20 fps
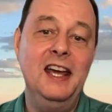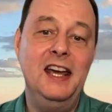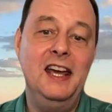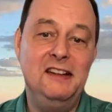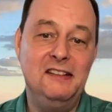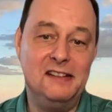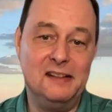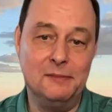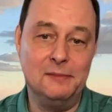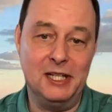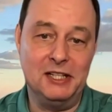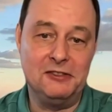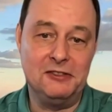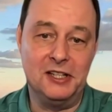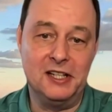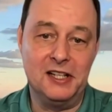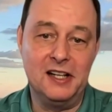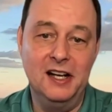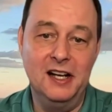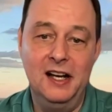
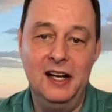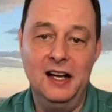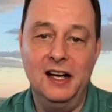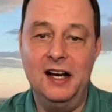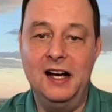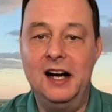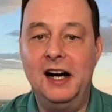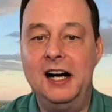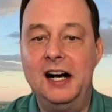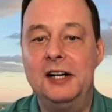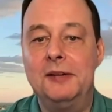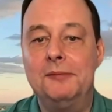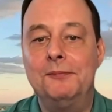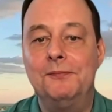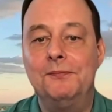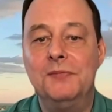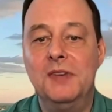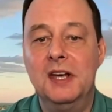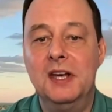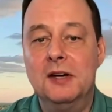asymmetric.
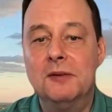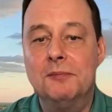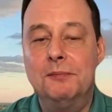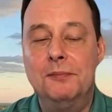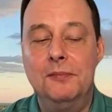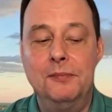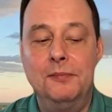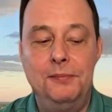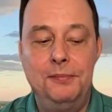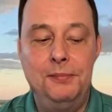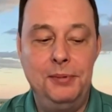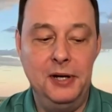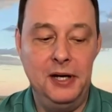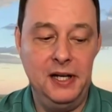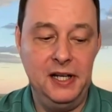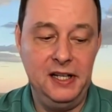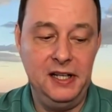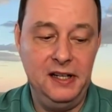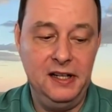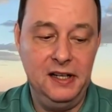Um,
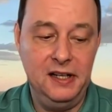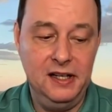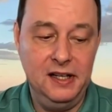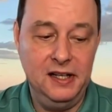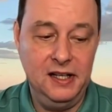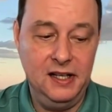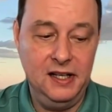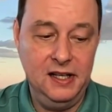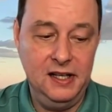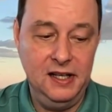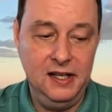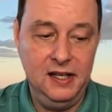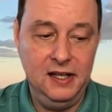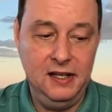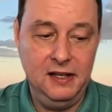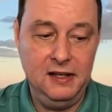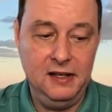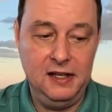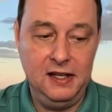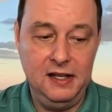but
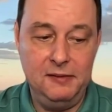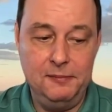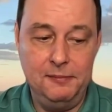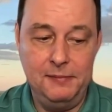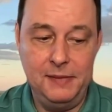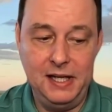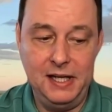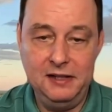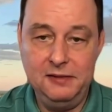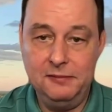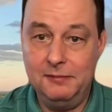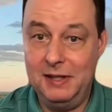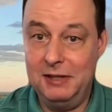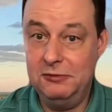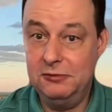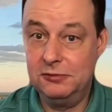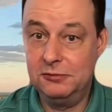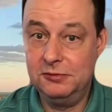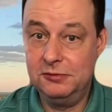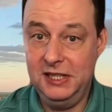it, my, my
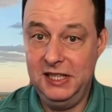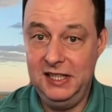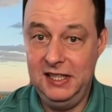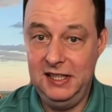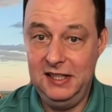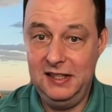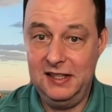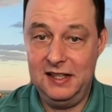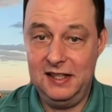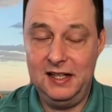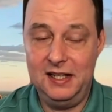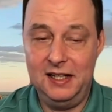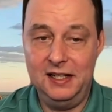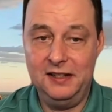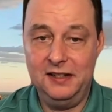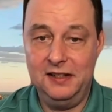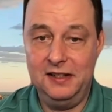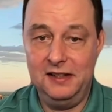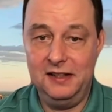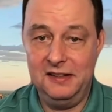read
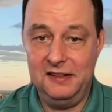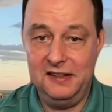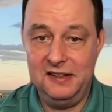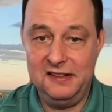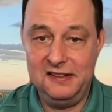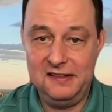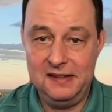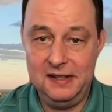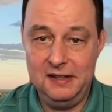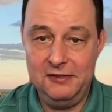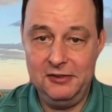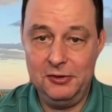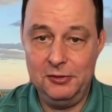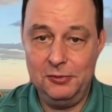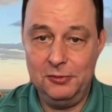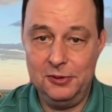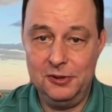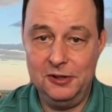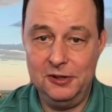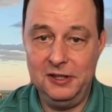on the, the state of the
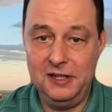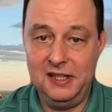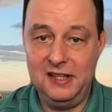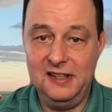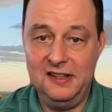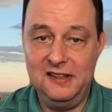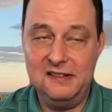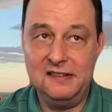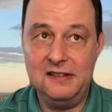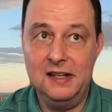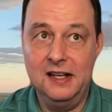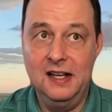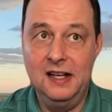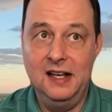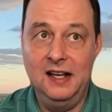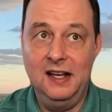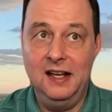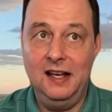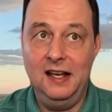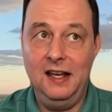world is
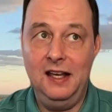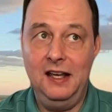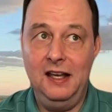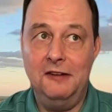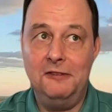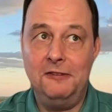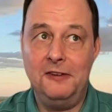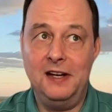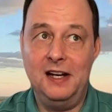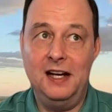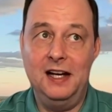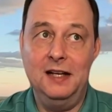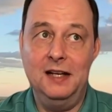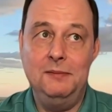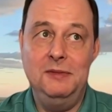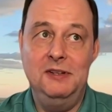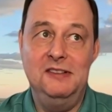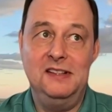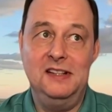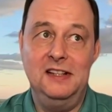if
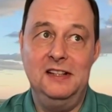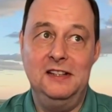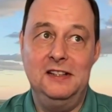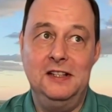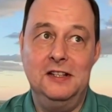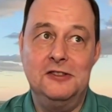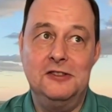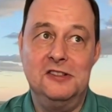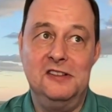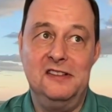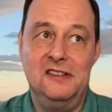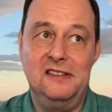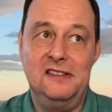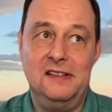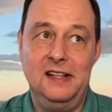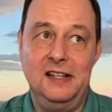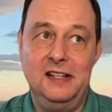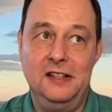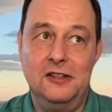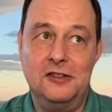I'm using a digital
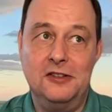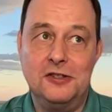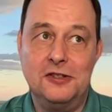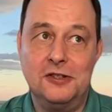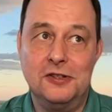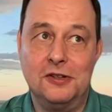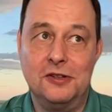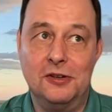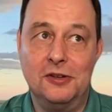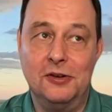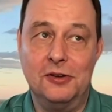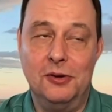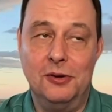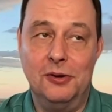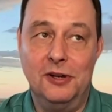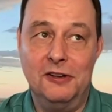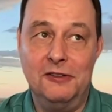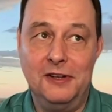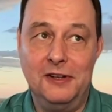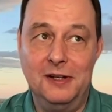signature
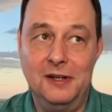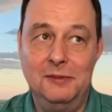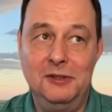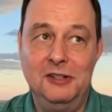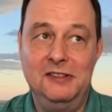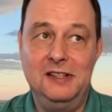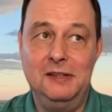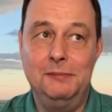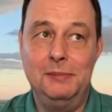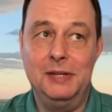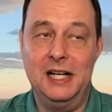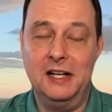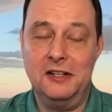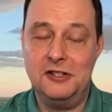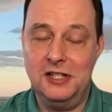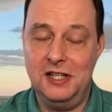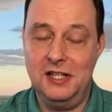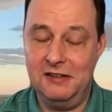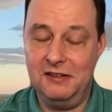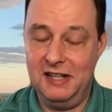or if I'm using
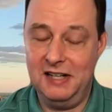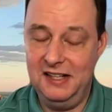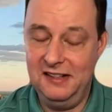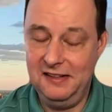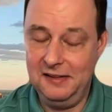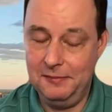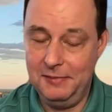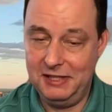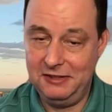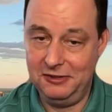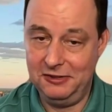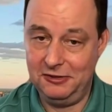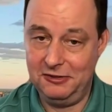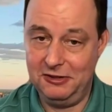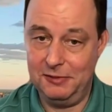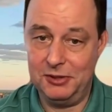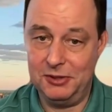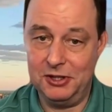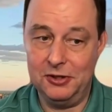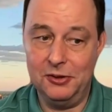blockchain or asymmetric
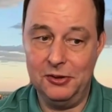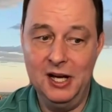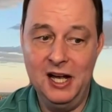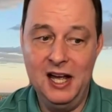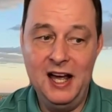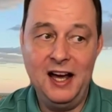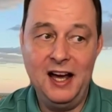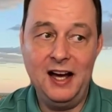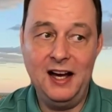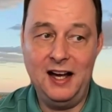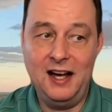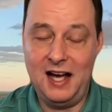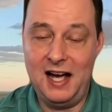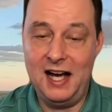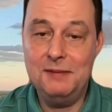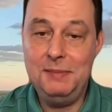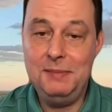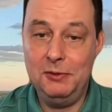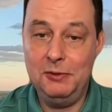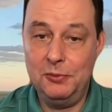crypto,
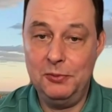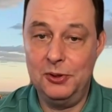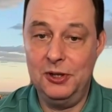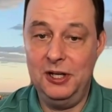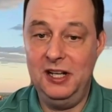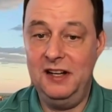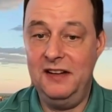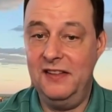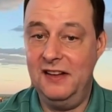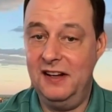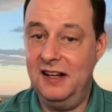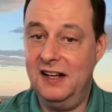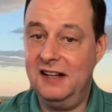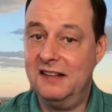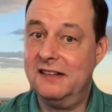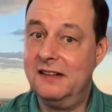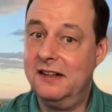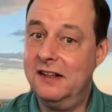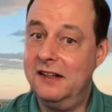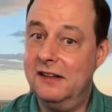I'd be worried in the
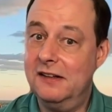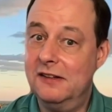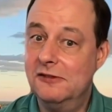next